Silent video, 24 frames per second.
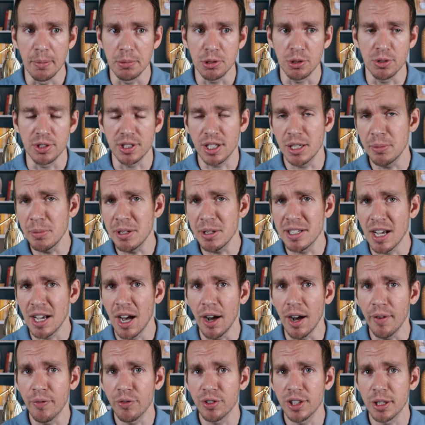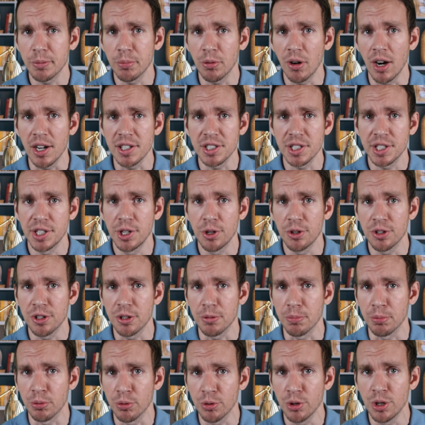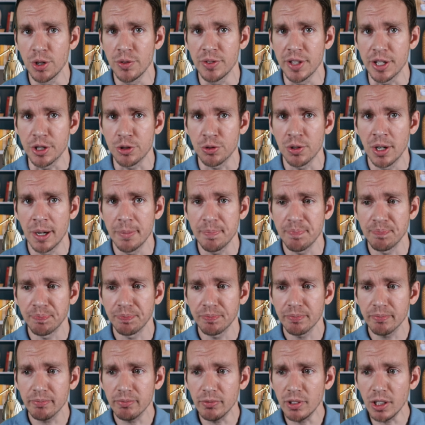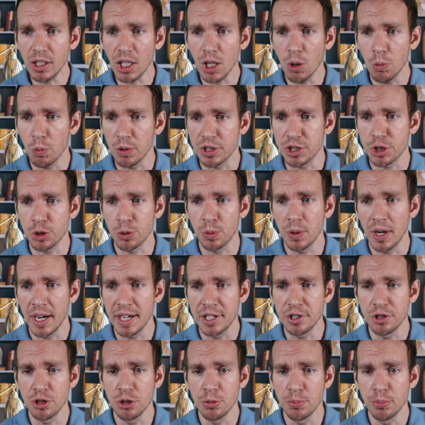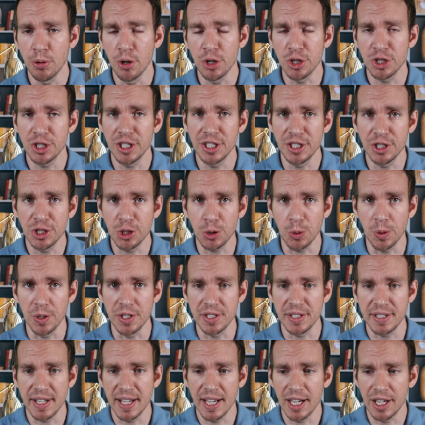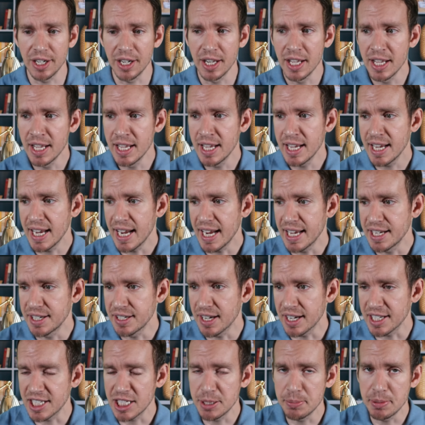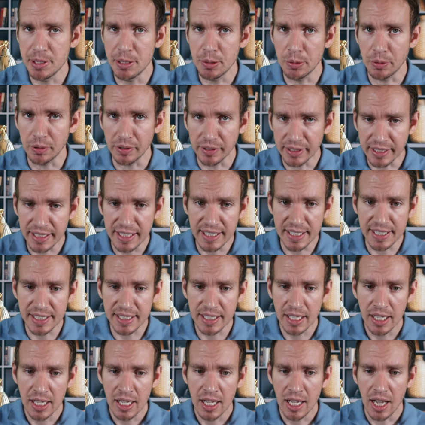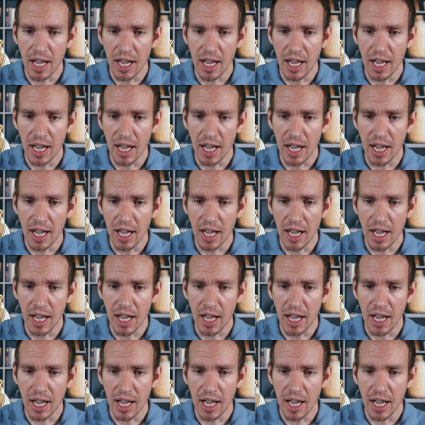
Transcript: So it's going to be tough for the prosecutor to prove that Trump was trying to push these stories down and not to be released